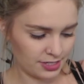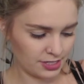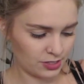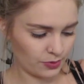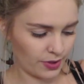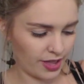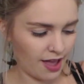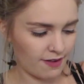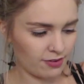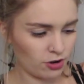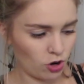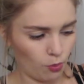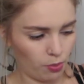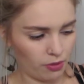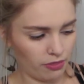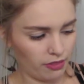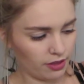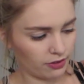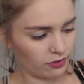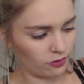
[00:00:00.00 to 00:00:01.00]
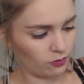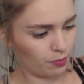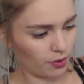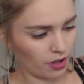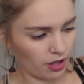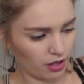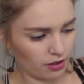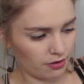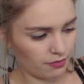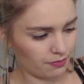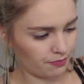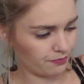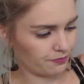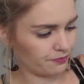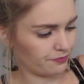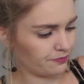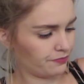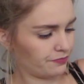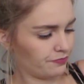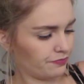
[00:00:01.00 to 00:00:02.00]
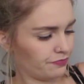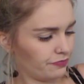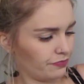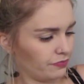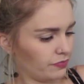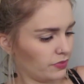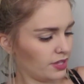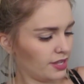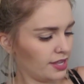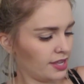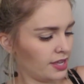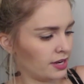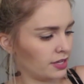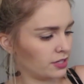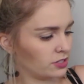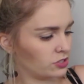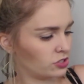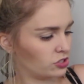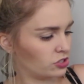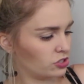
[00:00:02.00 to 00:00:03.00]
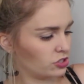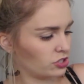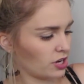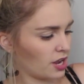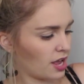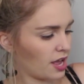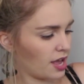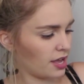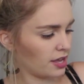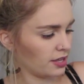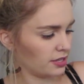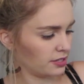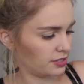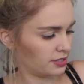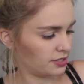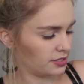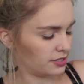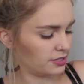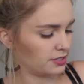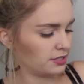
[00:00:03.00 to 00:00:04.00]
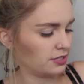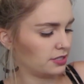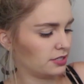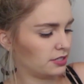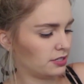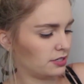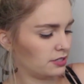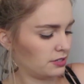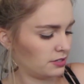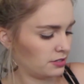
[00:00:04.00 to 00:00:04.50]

So I haven't opened this, but it is just